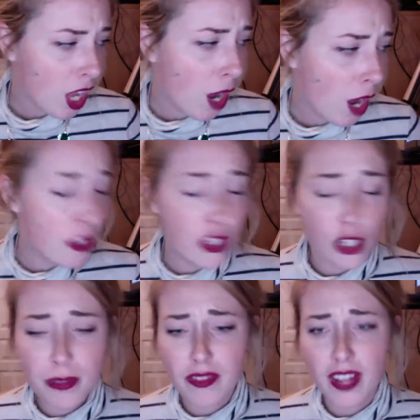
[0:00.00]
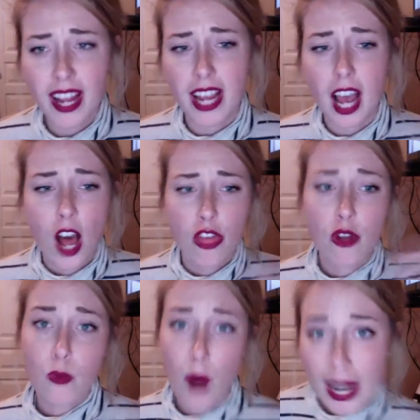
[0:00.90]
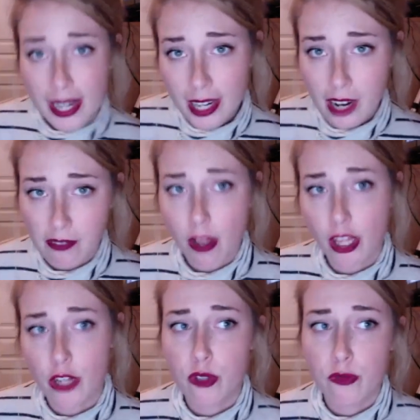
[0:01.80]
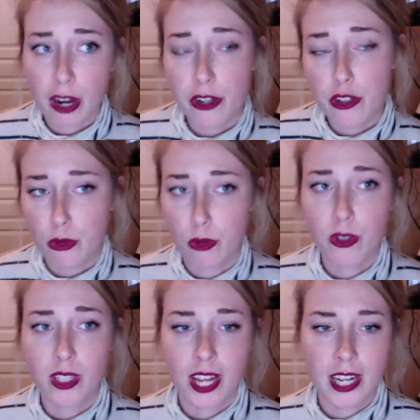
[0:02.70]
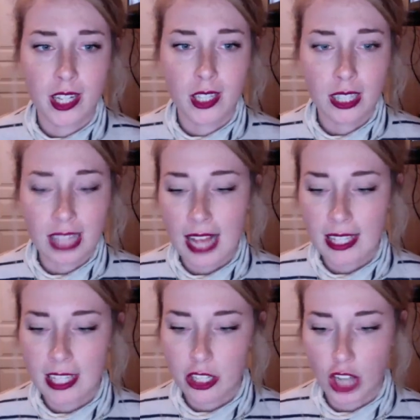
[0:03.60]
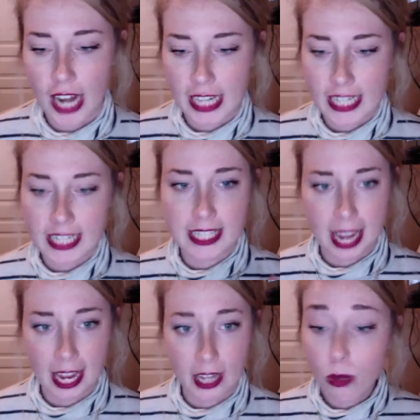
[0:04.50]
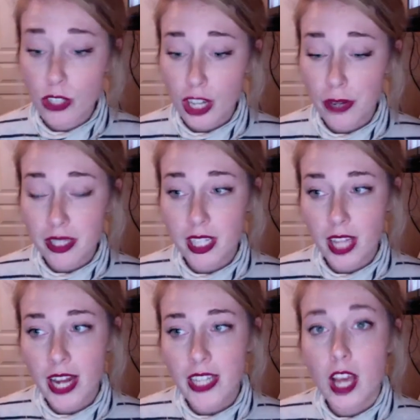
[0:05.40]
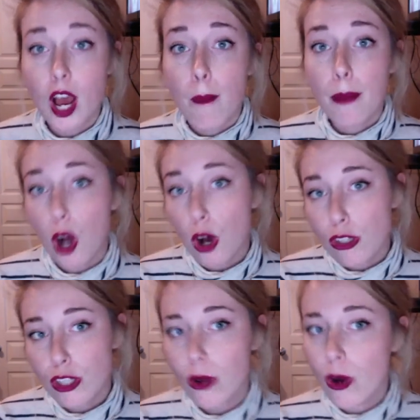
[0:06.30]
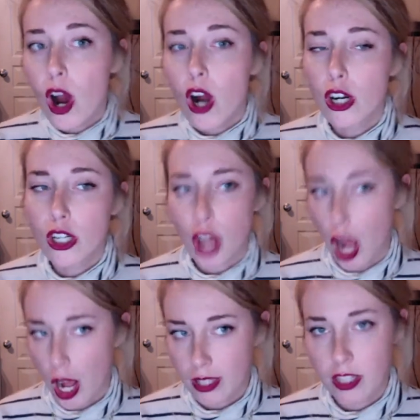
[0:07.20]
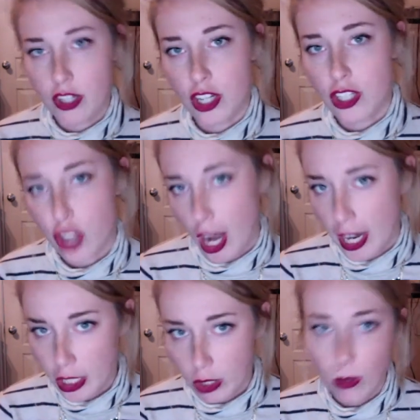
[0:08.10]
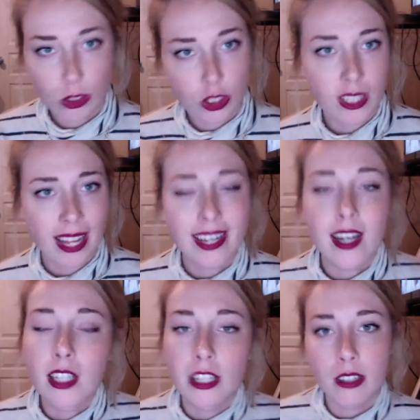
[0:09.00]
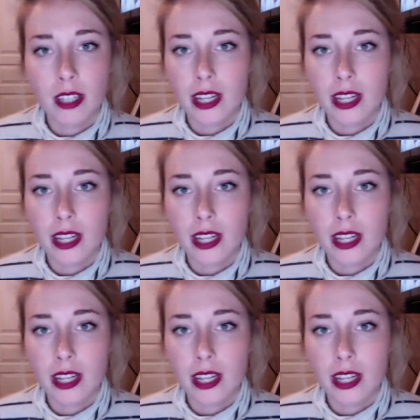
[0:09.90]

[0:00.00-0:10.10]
In terms of the writing, I felt it was very true to a classic Chinese tale, which I really liked. But also her nods to just Chinese culture, clearly an